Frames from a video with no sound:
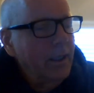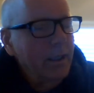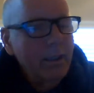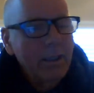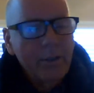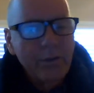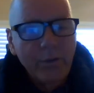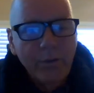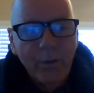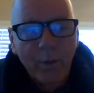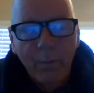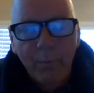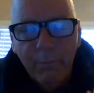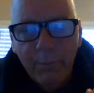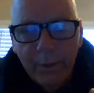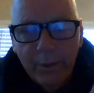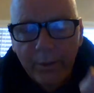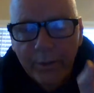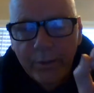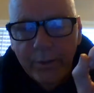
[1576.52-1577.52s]
that you don't
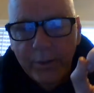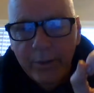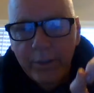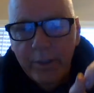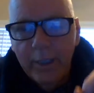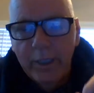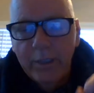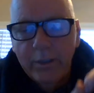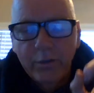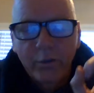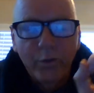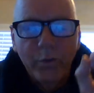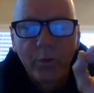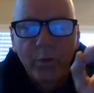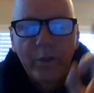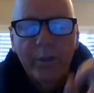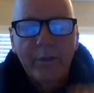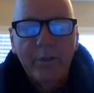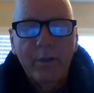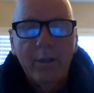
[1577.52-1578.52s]
burn and
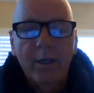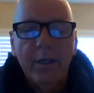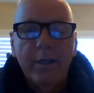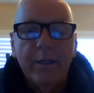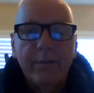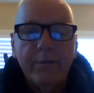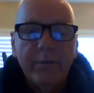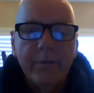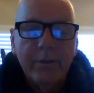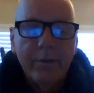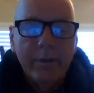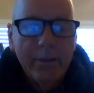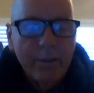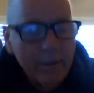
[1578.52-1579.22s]
destroy their lives.